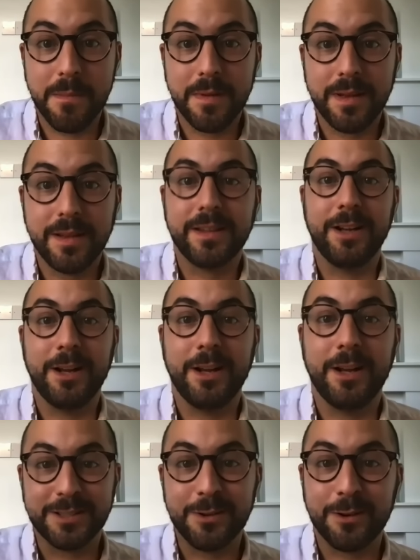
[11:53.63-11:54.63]
Mm-hmm. You know,
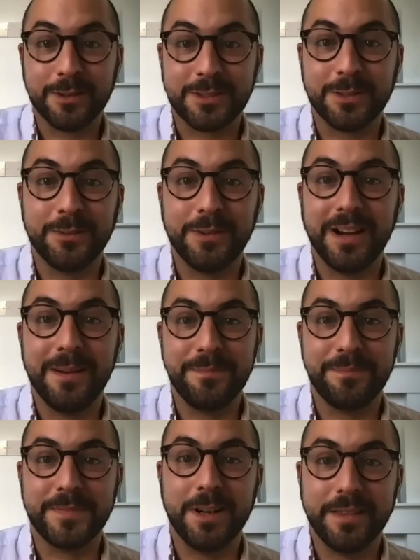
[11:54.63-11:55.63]
so it's not sort of um,
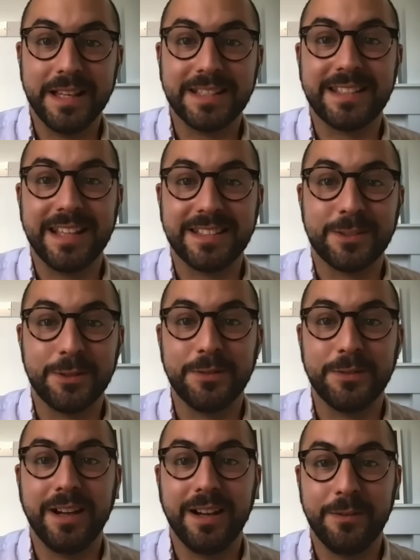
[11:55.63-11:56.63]
you know, there's there's sort of
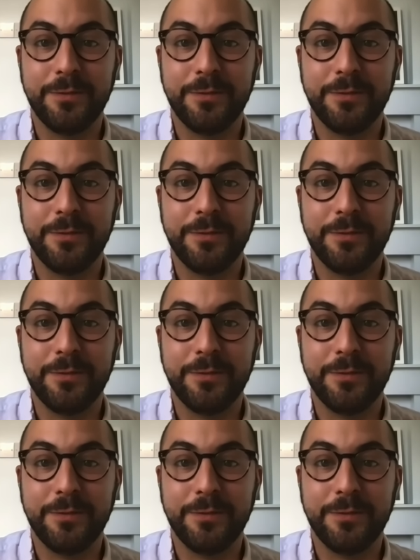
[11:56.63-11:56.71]
a,